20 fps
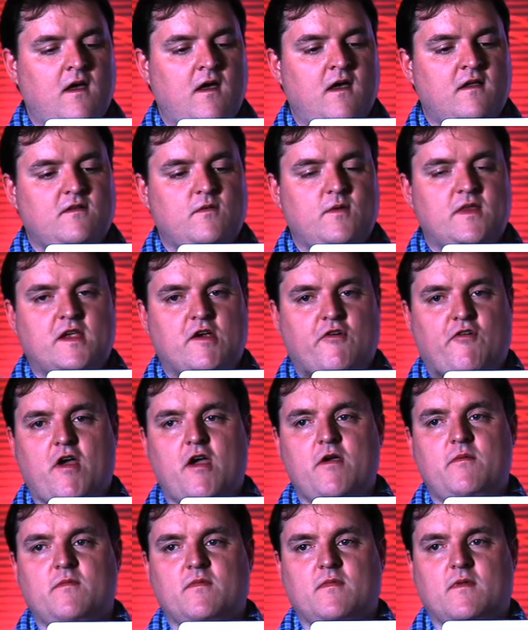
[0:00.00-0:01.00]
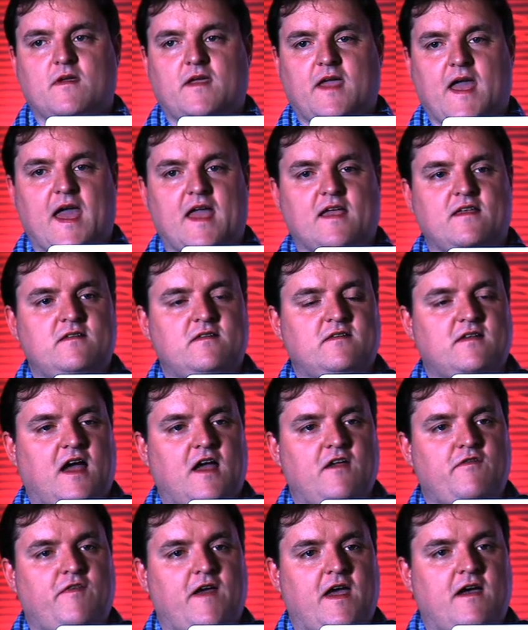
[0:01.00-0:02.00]
So in the Chrome case, I
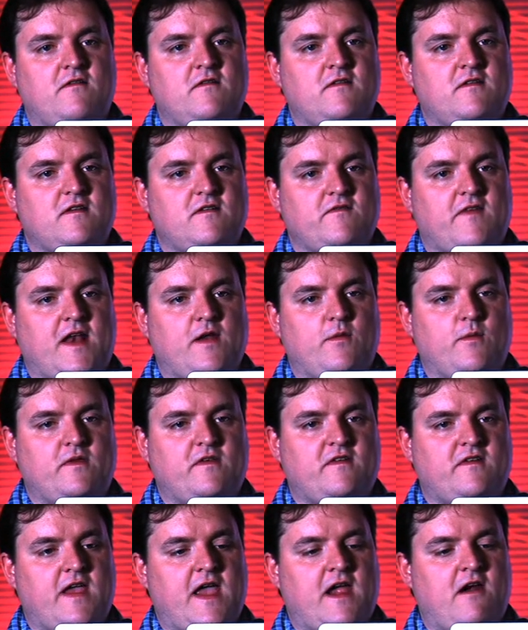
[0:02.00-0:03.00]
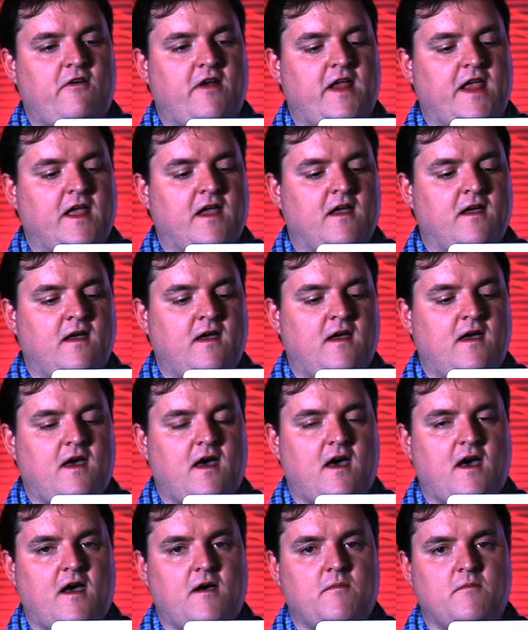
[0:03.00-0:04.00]
found that it was sharing
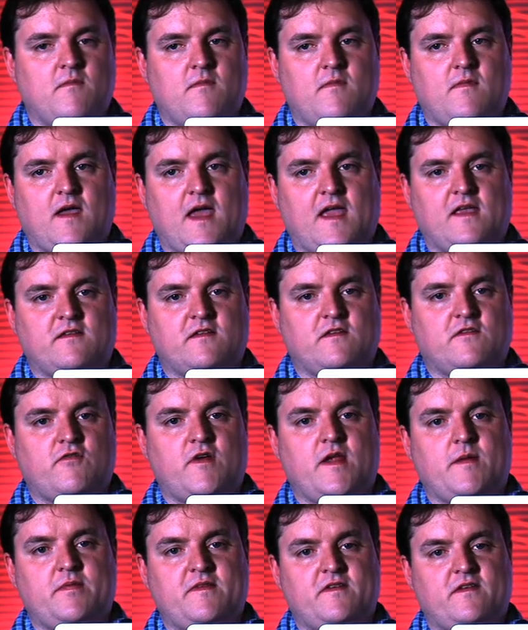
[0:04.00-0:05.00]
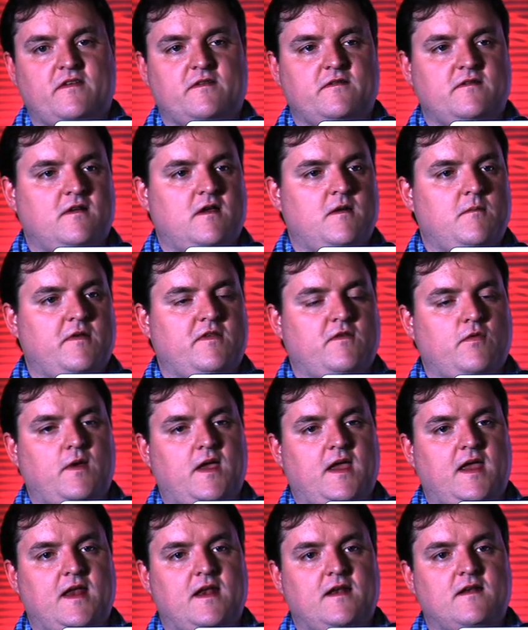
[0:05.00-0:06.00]
a script
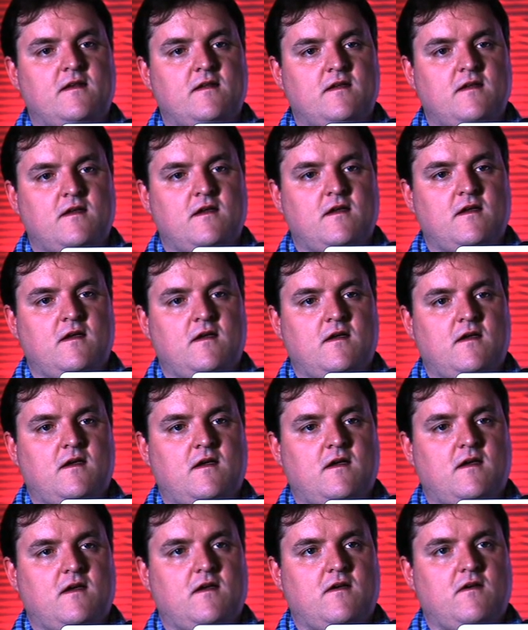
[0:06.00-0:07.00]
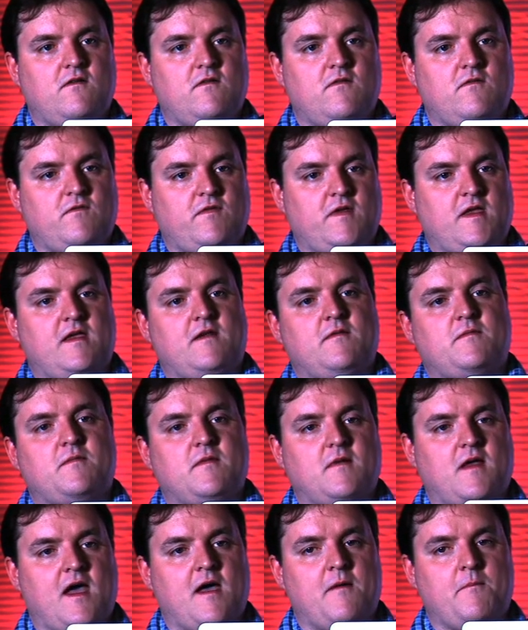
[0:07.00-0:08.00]
between the
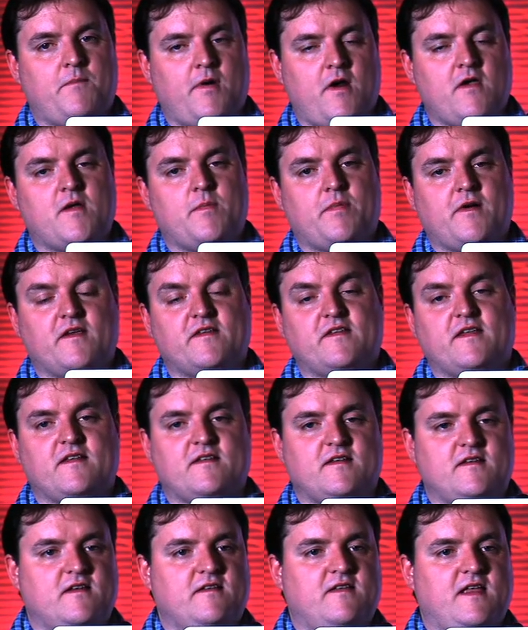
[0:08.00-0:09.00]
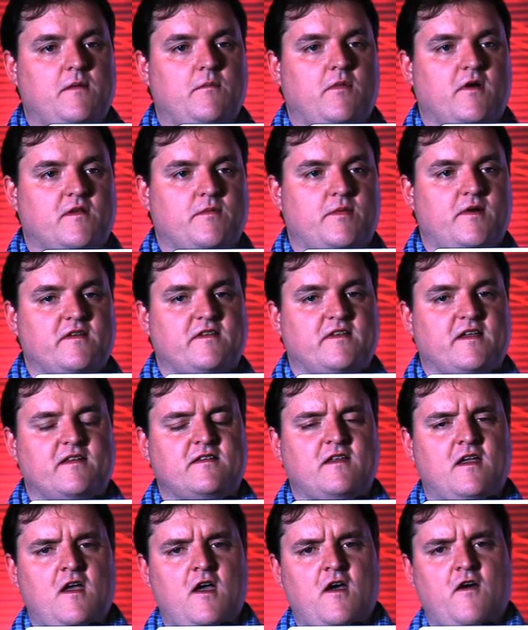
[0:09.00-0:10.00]
broker process and the sandbox process
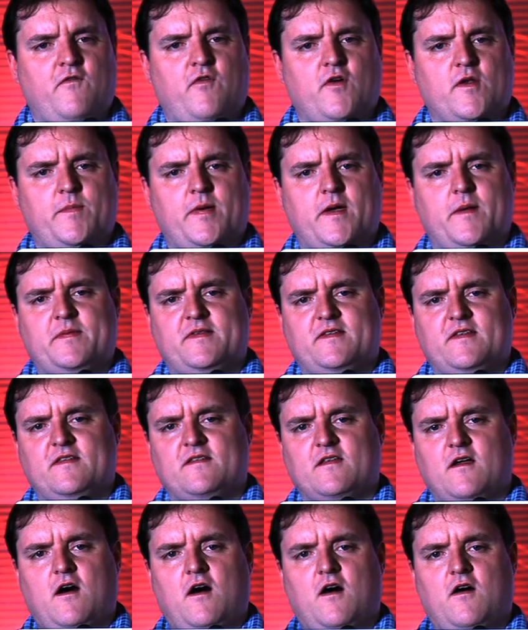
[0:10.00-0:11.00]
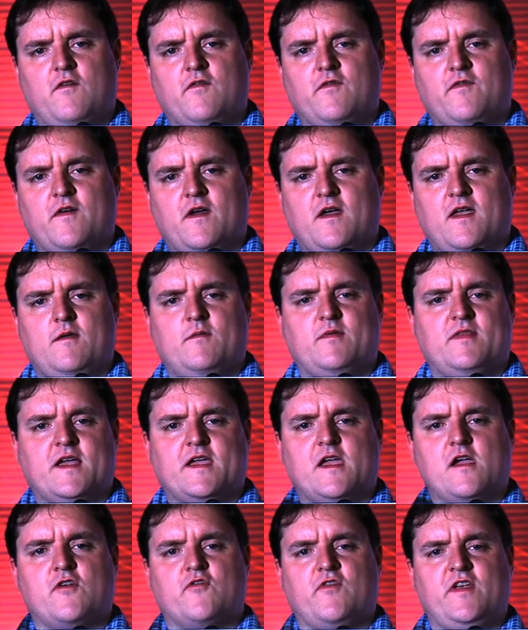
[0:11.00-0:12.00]
for the purposes of, it was
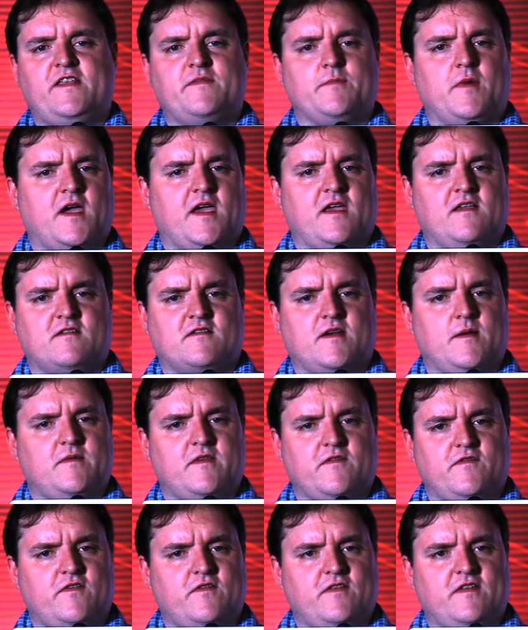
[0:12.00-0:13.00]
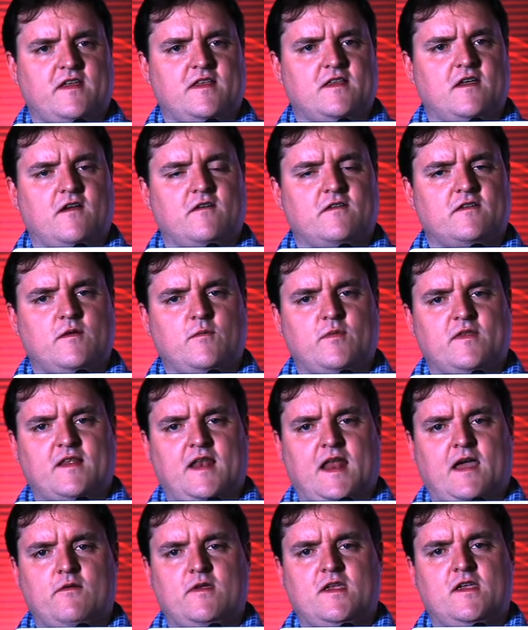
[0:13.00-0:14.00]
like a grease monkey script if you've seen those. It was
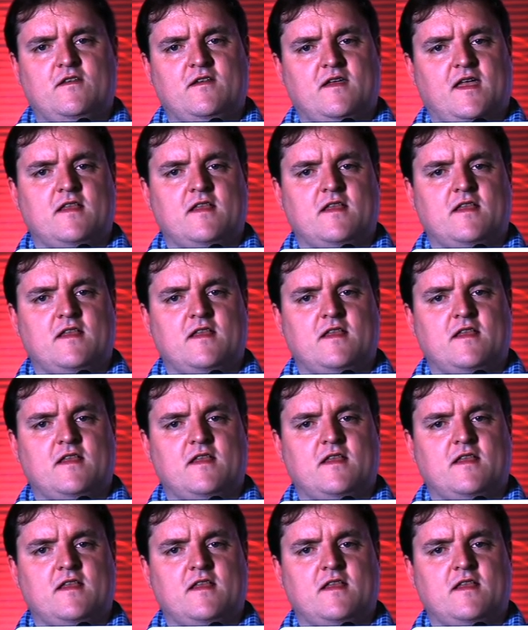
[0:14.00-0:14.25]
allowing you to